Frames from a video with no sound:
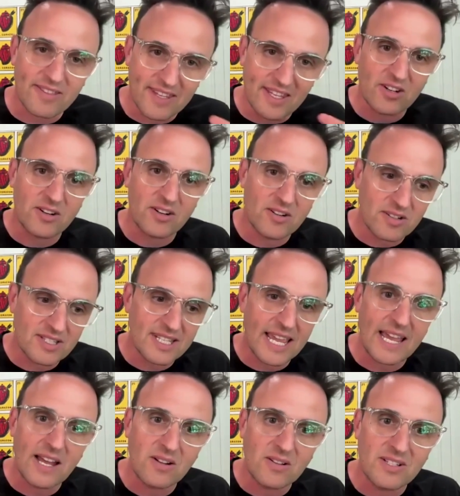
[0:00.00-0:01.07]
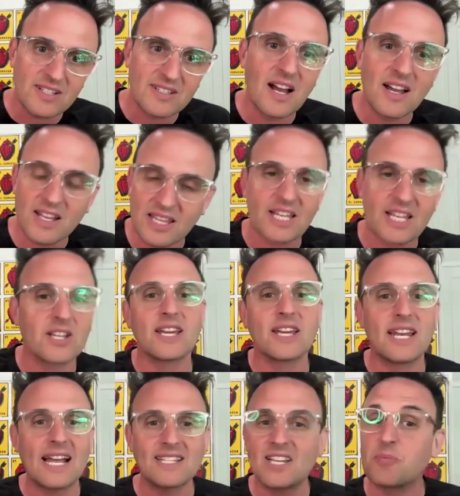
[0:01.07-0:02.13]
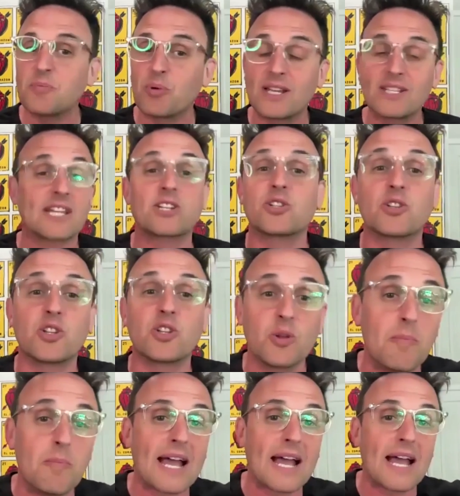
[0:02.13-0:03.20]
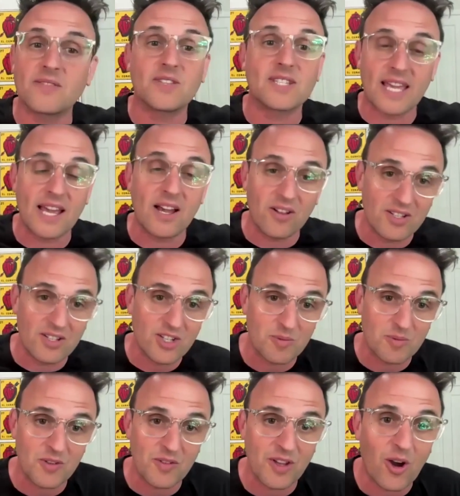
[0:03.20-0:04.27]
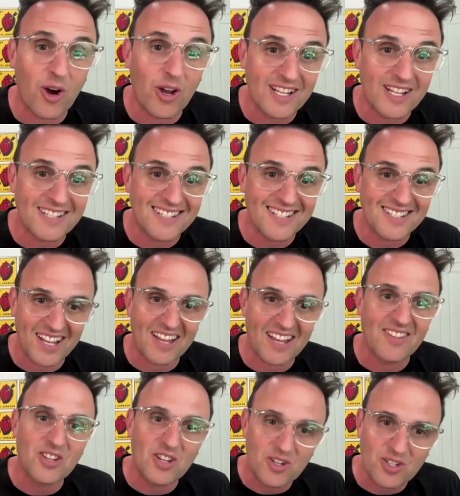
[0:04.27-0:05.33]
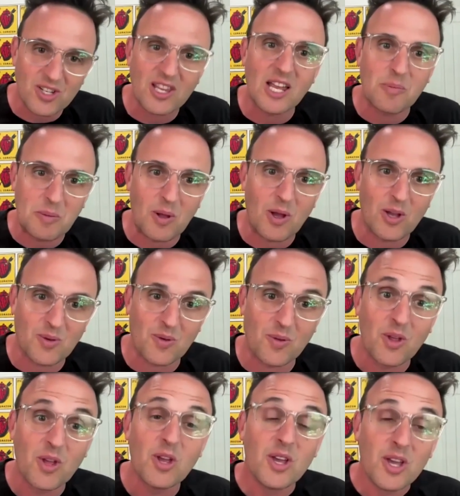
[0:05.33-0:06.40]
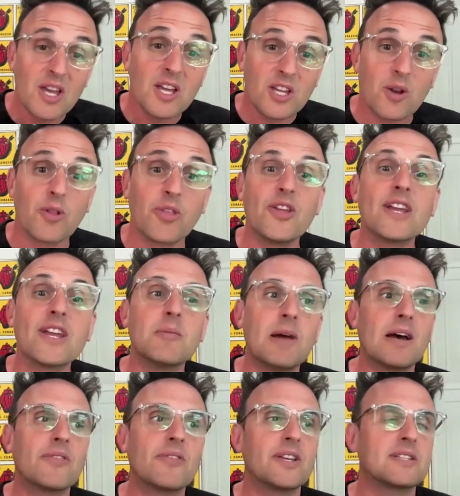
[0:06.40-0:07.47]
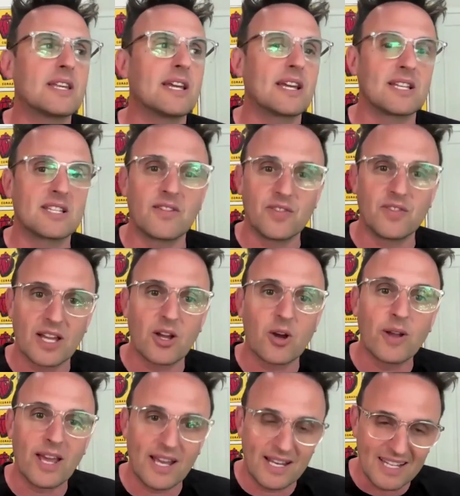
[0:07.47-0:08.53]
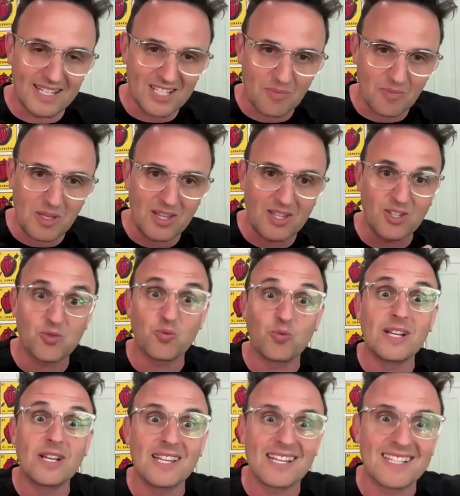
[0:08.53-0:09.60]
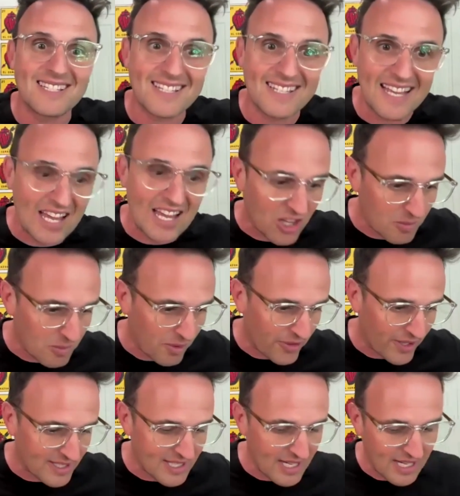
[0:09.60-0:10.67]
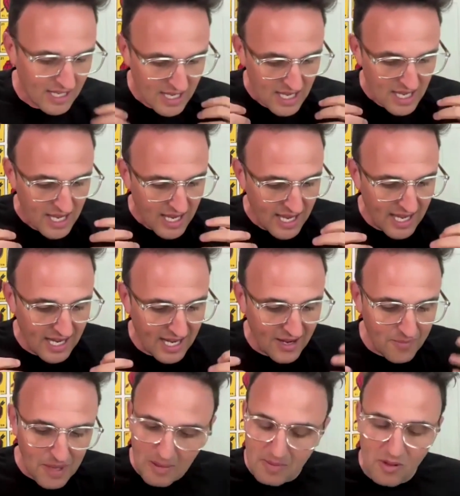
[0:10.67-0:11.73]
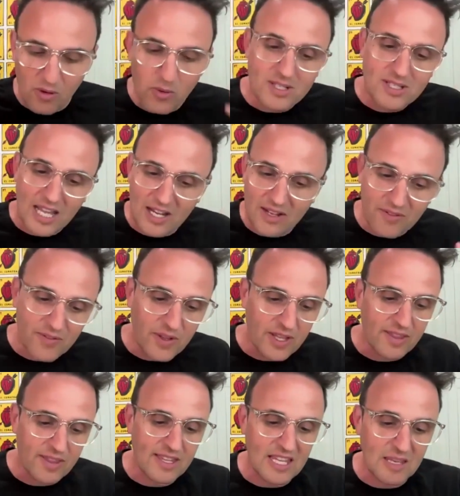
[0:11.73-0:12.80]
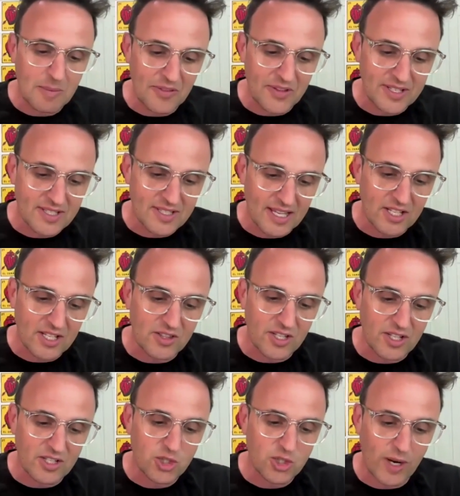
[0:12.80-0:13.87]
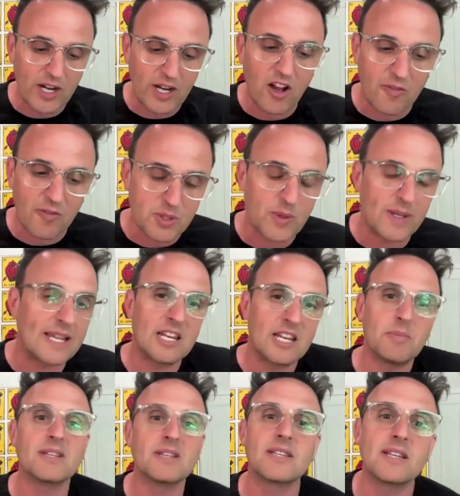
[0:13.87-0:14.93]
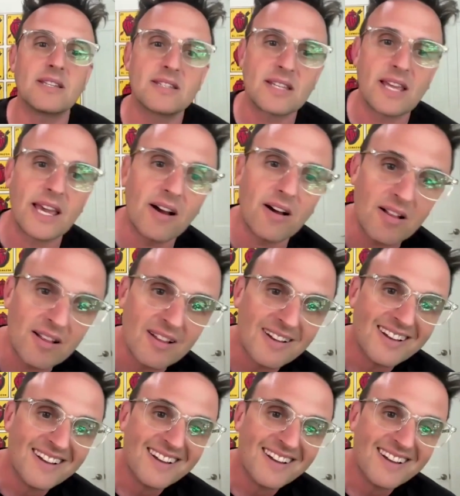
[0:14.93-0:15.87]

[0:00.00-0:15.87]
theater scale. It's not like mm-hmm. it, it mm-hmm. has to embraced like massive scale in terms of like audiences. Like I think there's a lot of people also you know think about these things of like okay it needs to be these really scalable things and i and yeah. i'm always kind of like thinking about this like the trade-off between intimacy and scale